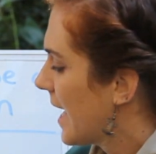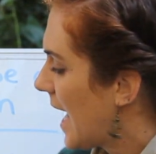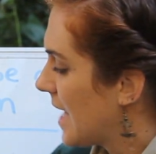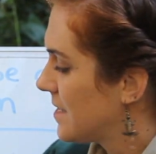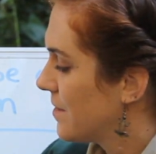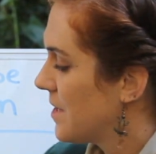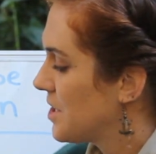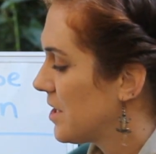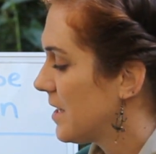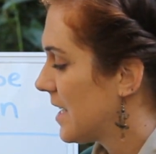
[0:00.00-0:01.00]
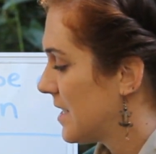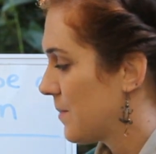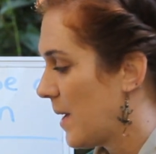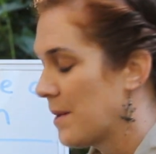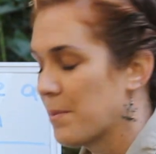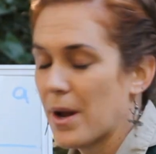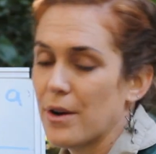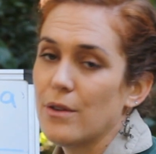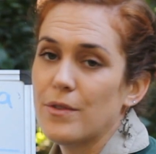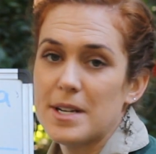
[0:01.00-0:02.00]
Cats originally as well brought
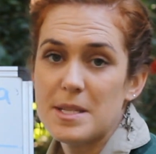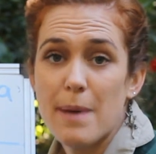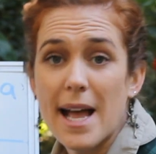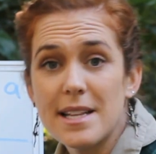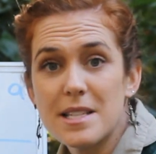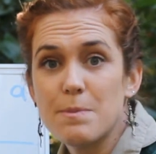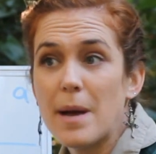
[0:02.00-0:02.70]
over as pets,